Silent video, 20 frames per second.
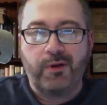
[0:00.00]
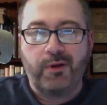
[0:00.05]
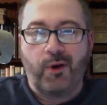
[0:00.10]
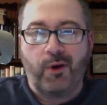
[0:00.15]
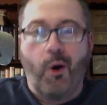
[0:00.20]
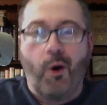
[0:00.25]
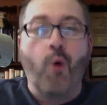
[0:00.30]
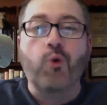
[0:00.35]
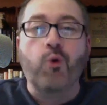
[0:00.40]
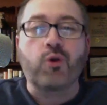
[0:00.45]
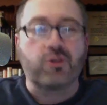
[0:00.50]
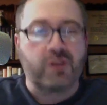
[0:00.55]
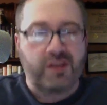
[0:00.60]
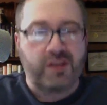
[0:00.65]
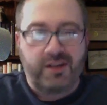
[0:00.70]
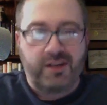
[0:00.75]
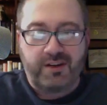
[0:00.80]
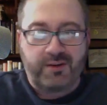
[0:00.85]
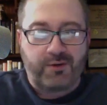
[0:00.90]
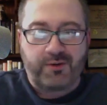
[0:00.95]

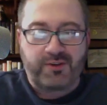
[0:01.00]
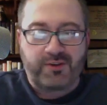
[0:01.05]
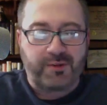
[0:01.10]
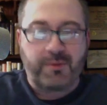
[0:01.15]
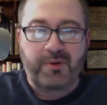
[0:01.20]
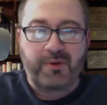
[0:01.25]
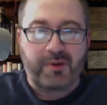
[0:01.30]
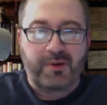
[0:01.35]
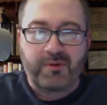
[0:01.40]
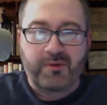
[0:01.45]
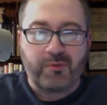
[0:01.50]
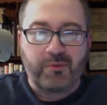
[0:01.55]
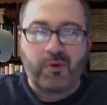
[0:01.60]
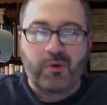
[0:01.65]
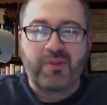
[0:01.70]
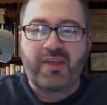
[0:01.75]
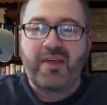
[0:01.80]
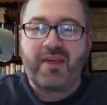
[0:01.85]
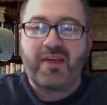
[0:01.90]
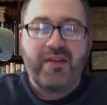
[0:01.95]
Oakland or something.
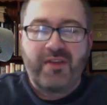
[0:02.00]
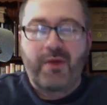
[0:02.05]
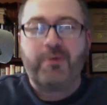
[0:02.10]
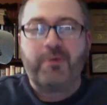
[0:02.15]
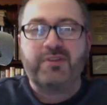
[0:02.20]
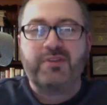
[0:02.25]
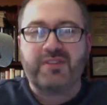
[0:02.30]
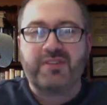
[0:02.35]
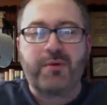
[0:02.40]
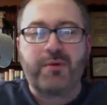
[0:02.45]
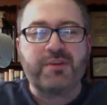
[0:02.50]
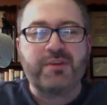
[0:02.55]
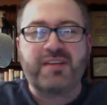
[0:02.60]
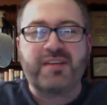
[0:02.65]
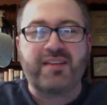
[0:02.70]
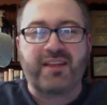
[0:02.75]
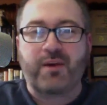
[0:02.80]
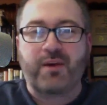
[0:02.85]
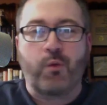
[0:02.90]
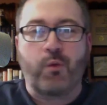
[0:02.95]
Yeah. They always
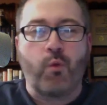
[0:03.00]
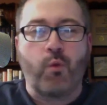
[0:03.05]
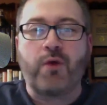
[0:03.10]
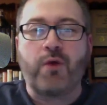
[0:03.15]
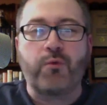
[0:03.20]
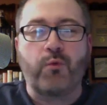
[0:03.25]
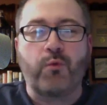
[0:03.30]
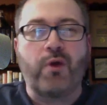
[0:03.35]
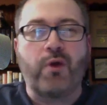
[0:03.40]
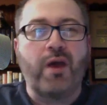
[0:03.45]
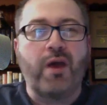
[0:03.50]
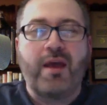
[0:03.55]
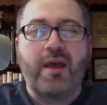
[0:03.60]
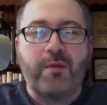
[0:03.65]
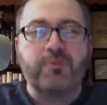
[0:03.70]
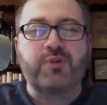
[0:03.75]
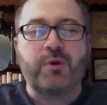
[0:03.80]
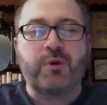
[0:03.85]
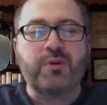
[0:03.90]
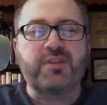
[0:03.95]
had like one. It
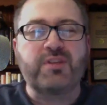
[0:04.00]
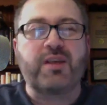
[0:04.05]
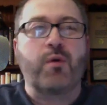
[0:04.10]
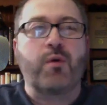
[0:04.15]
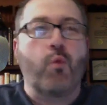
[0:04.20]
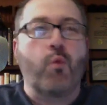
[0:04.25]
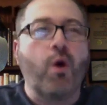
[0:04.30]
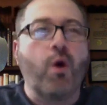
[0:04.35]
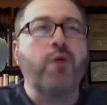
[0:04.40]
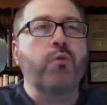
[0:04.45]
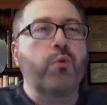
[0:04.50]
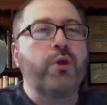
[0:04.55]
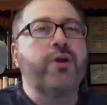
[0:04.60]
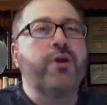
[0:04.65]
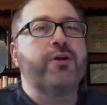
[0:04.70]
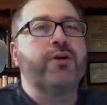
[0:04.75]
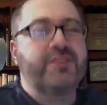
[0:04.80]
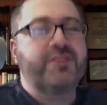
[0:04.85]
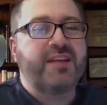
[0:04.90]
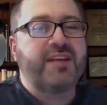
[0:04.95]
was always like one
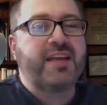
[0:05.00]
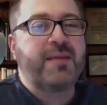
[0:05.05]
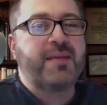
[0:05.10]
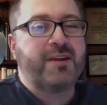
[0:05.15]
weird team